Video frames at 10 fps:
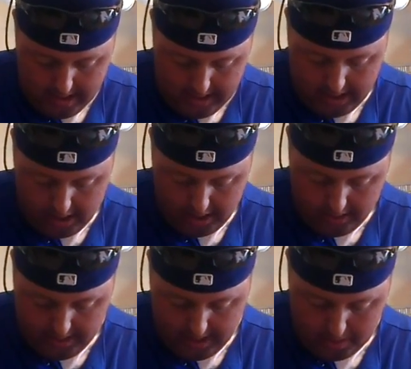area
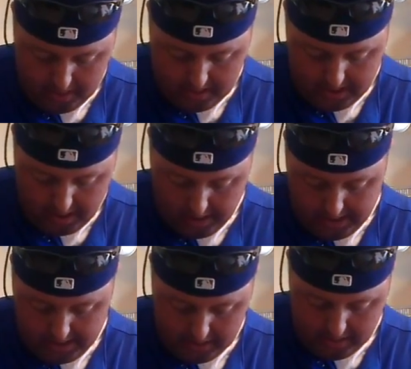that I'm going to
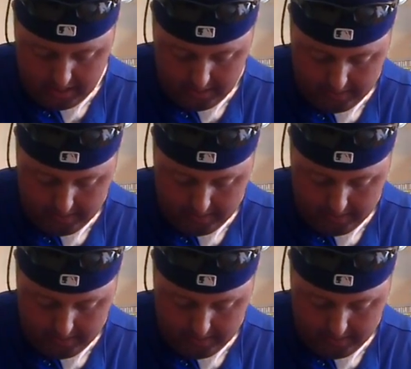sterilize.